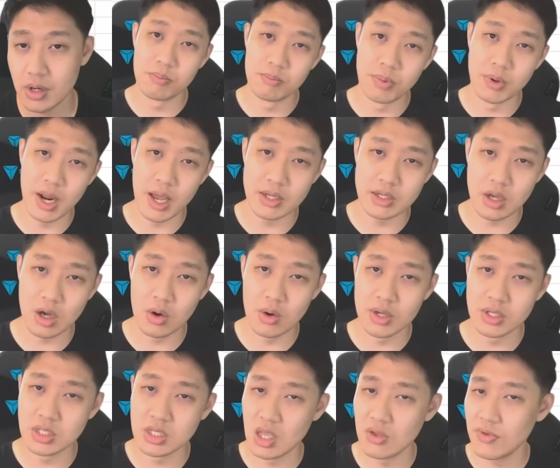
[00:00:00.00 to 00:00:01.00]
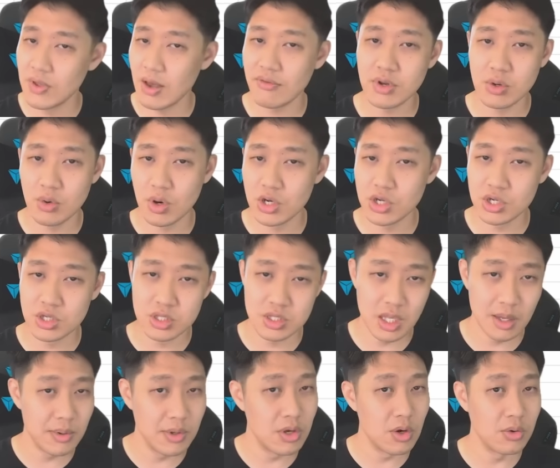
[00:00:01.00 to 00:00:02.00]
But as always, if you have any questions,
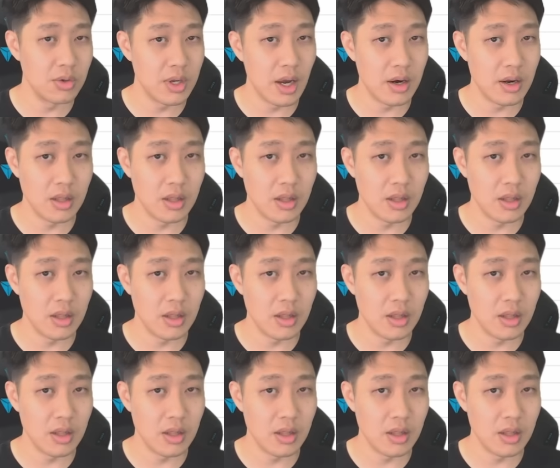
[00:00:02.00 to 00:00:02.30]
let me know down